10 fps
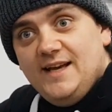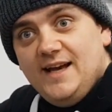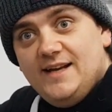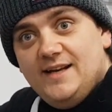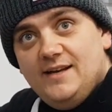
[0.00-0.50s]

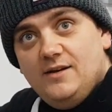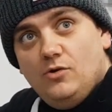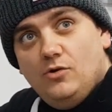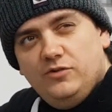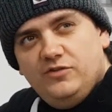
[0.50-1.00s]
and
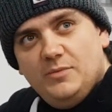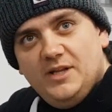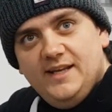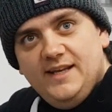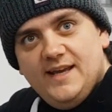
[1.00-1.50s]

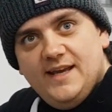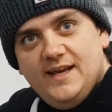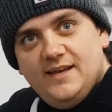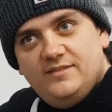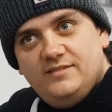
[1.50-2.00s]
ultimately it
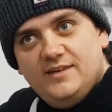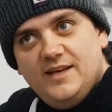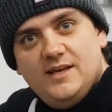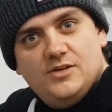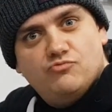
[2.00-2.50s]

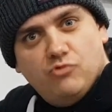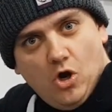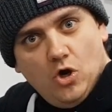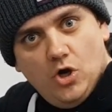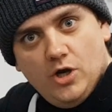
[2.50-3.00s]
is
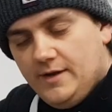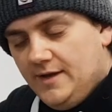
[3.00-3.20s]
wrong.